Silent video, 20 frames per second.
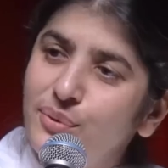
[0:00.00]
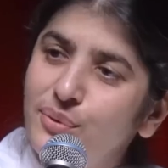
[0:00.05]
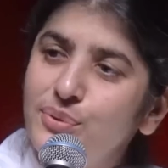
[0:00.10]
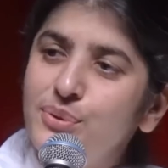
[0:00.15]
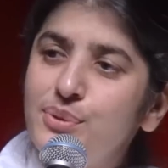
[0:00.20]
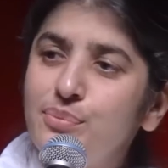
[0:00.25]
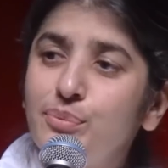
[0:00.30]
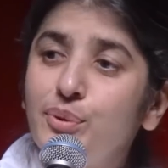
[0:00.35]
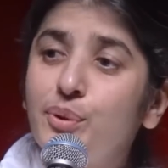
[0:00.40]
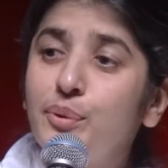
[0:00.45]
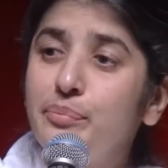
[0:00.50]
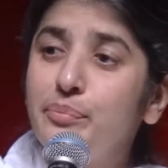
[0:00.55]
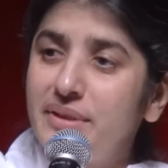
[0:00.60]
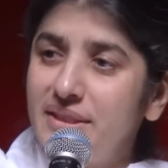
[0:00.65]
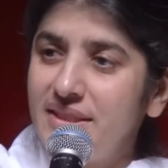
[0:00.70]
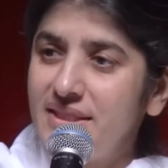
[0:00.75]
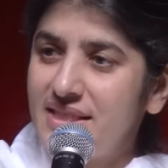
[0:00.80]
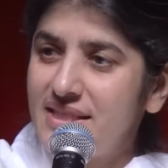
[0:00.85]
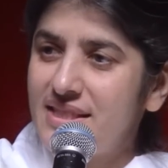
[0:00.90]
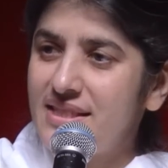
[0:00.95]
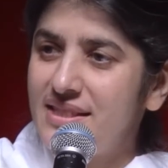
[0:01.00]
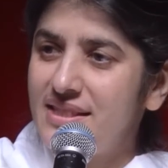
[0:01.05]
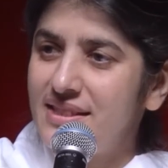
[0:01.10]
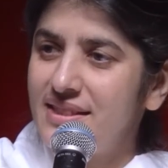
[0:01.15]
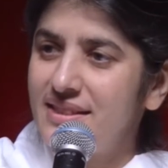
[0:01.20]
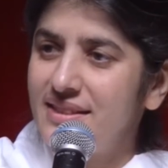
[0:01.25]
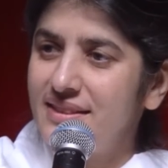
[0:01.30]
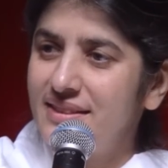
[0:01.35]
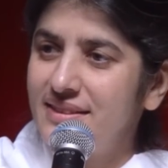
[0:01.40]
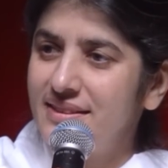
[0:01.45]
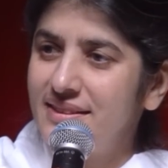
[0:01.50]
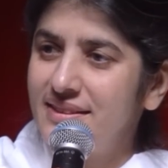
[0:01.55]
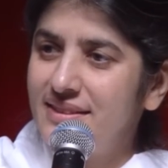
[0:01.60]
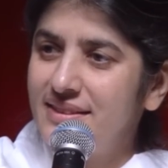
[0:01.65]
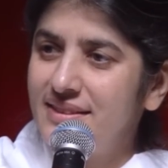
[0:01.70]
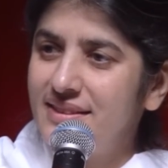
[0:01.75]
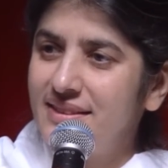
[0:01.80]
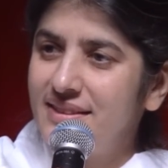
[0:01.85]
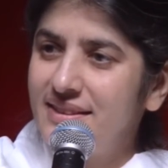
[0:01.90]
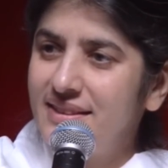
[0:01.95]
those moments,
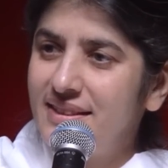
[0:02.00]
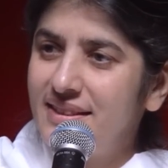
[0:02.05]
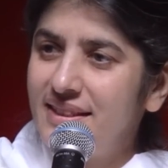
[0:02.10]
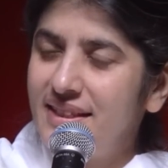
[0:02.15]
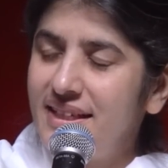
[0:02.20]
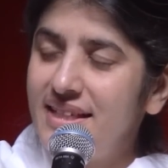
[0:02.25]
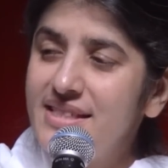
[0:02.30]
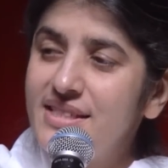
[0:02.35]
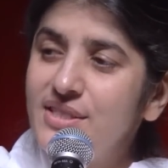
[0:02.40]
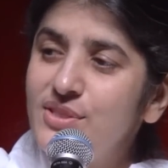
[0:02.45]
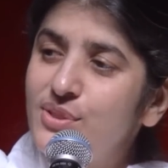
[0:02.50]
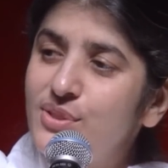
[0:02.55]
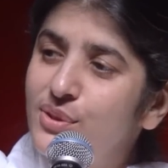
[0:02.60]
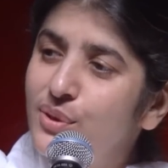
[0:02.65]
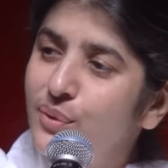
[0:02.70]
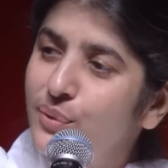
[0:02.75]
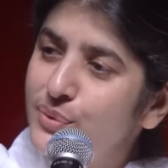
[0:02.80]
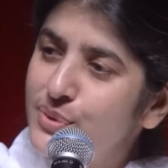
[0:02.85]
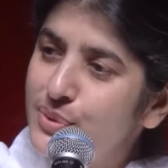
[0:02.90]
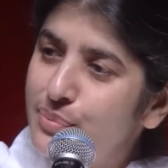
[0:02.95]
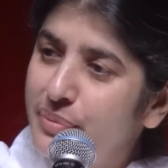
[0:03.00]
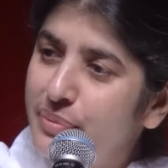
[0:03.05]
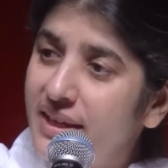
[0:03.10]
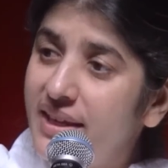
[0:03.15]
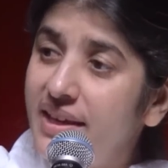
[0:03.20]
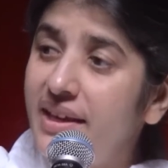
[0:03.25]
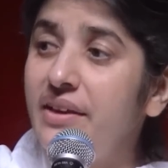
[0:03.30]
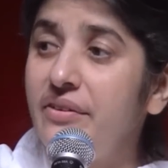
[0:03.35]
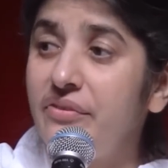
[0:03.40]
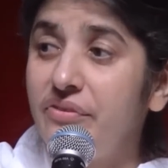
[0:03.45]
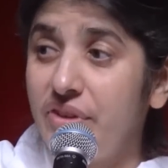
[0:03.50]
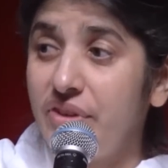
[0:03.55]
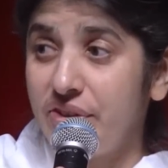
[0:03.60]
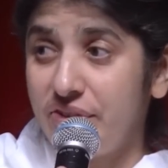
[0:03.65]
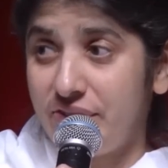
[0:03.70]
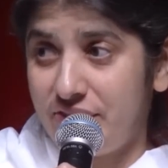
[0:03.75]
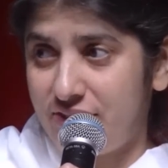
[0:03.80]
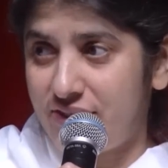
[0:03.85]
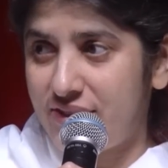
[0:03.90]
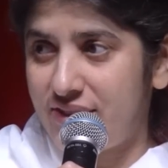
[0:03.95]
it is those
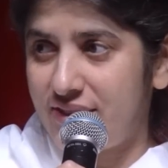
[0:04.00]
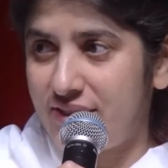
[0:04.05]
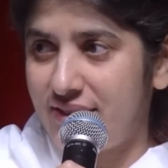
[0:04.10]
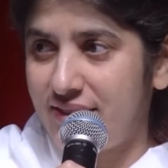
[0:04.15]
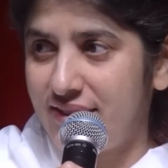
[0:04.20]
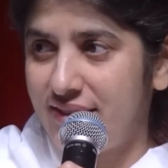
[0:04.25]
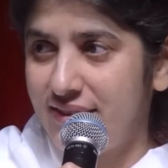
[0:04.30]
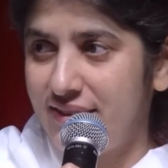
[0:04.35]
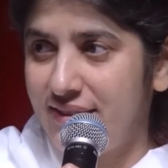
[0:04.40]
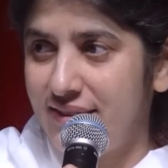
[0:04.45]
behaviors